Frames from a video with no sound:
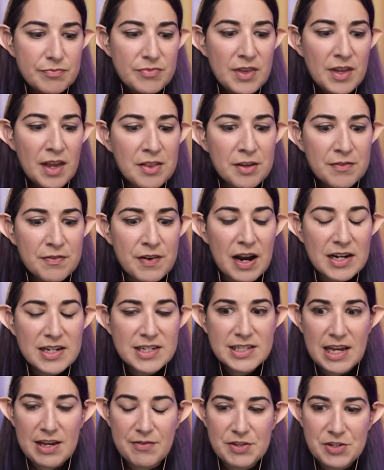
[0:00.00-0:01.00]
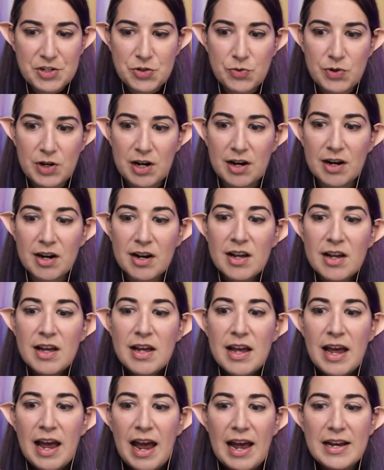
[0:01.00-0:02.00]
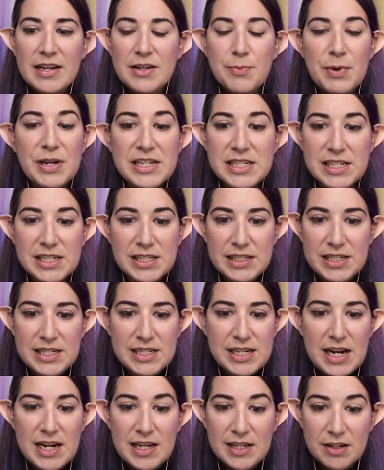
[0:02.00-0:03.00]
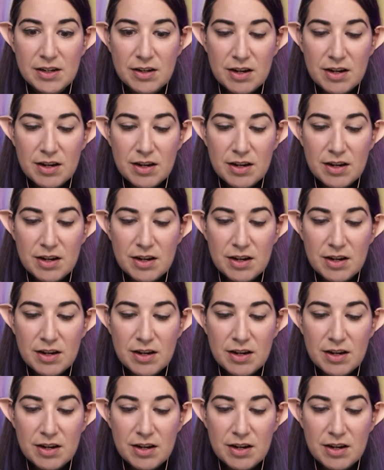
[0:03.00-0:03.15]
And the fox gave it to her and basically said,